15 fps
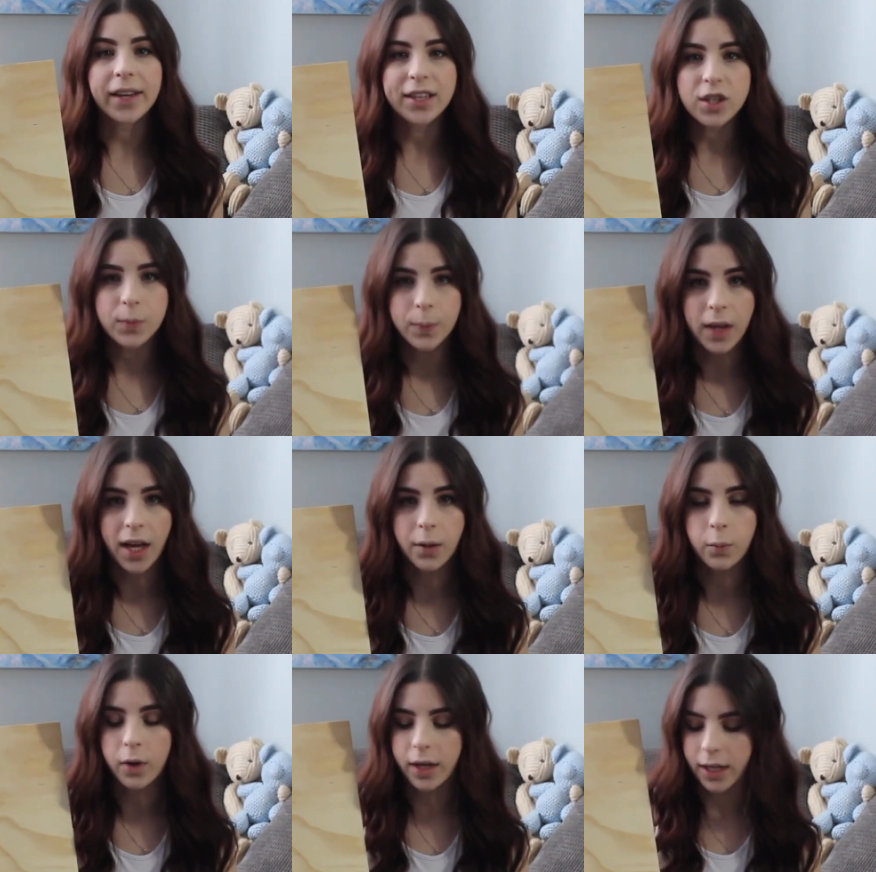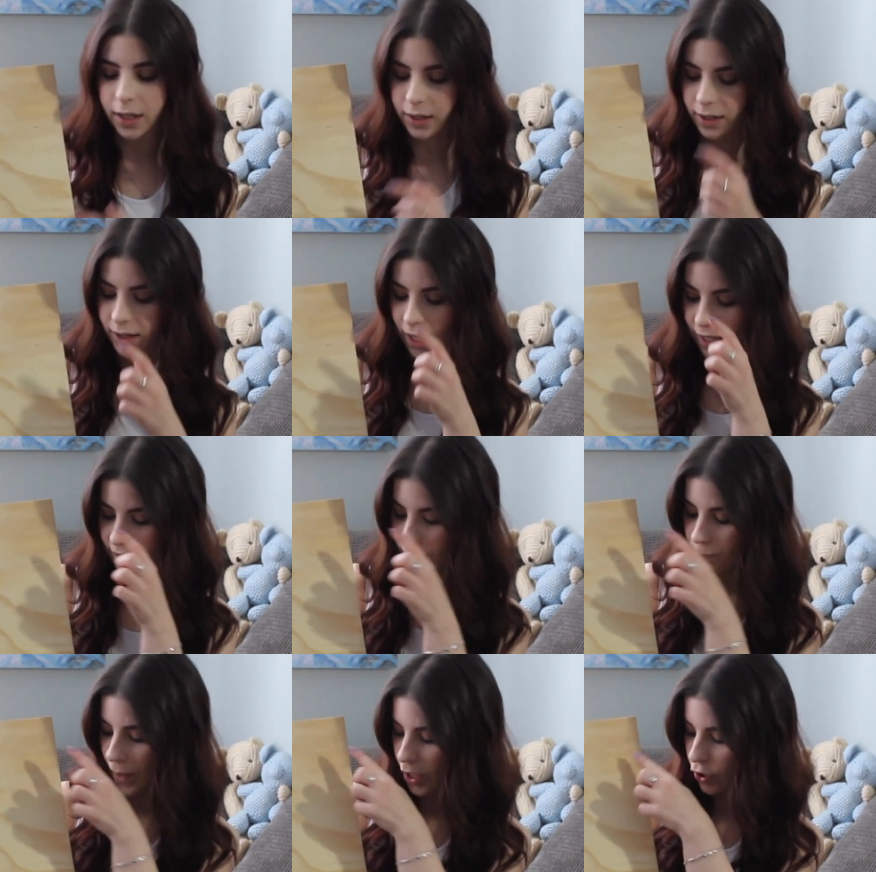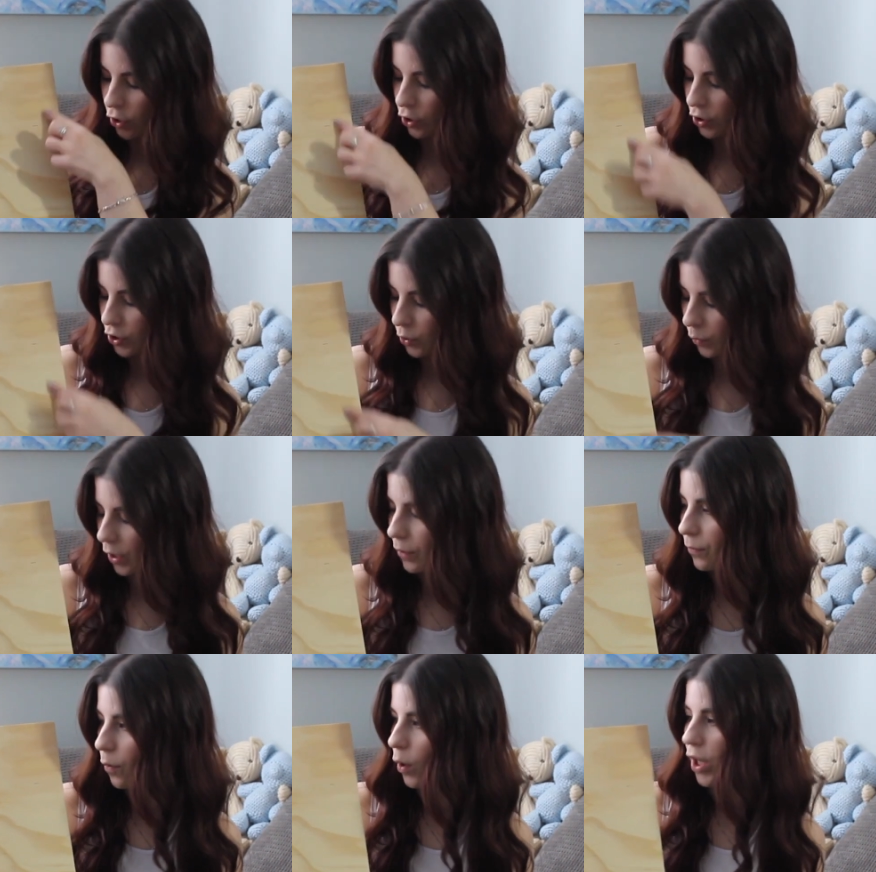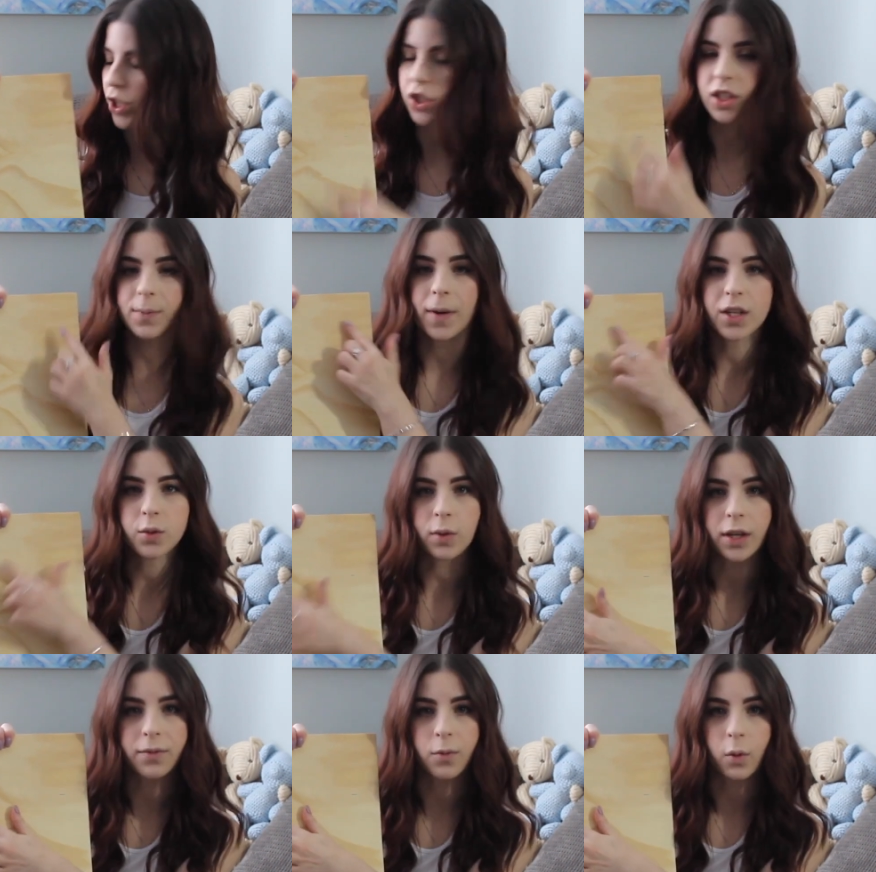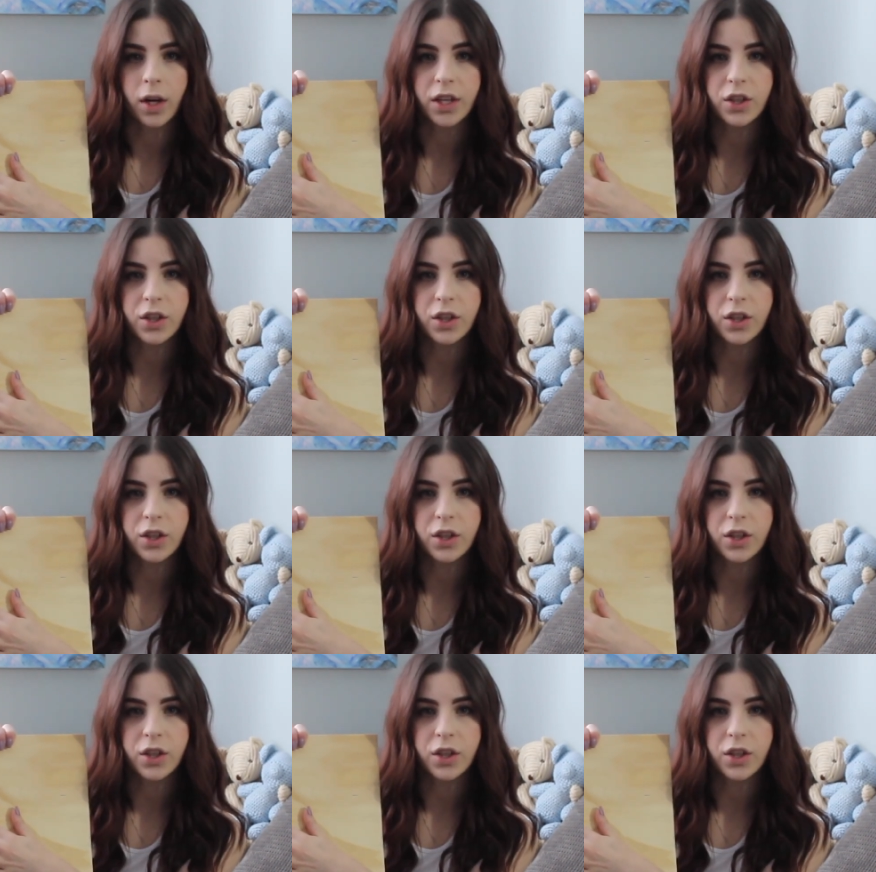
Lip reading: inch plywood that measures 24 inches by 24